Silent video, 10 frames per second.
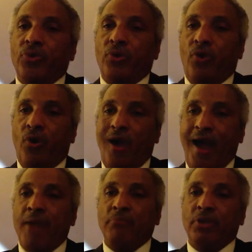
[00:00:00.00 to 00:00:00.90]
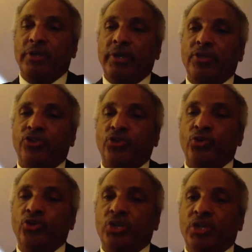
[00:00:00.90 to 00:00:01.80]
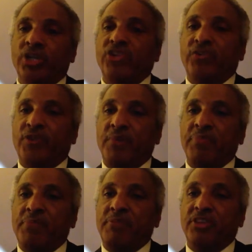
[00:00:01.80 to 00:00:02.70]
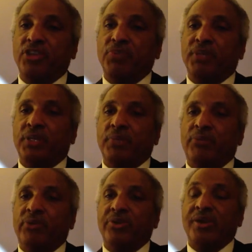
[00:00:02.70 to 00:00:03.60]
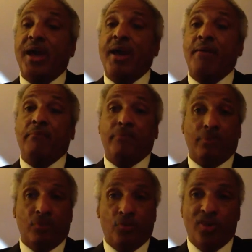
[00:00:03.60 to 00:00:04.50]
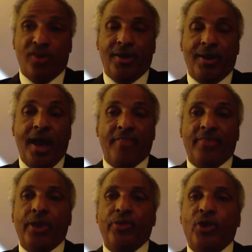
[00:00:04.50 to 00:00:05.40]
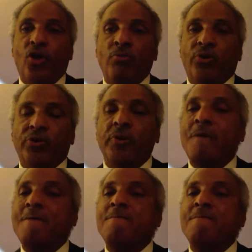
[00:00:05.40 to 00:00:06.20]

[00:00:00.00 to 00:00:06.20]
or I'm looking to solicit from them at this particular point in time whether or not they're the homeowner.